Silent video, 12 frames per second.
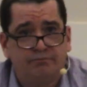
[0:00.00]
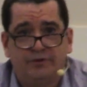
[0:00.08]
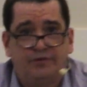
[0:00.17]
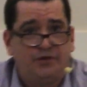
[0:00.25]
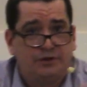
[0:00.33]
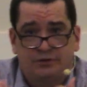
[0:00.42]

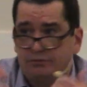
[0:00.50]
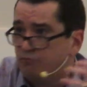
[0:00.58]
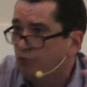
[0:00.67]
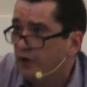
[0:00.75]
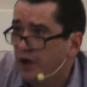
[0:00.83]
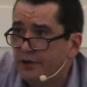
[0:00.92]
You feel
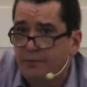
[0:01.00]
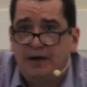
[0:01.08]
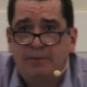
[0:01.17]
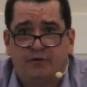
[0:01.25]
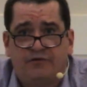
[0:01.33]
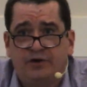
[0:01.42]
what other
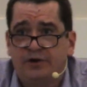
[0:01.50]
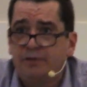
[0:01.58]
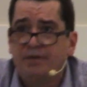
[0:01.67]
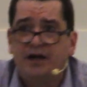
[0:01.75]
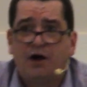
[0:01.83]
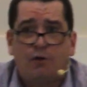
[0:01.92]
people feel. You
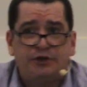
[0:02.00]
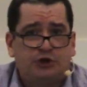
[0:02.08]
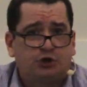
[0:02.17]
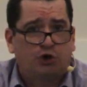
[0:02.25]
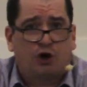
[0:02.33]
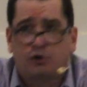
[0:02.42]
may always
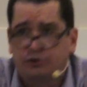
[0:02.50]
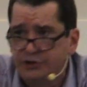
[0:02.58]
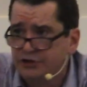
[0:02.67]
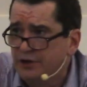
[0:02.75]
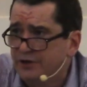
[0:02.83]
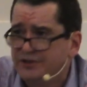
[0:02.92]
struggle to a
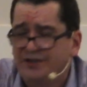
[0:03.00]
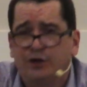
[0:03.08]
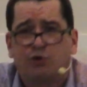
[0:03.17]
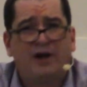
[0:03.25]
certain extent.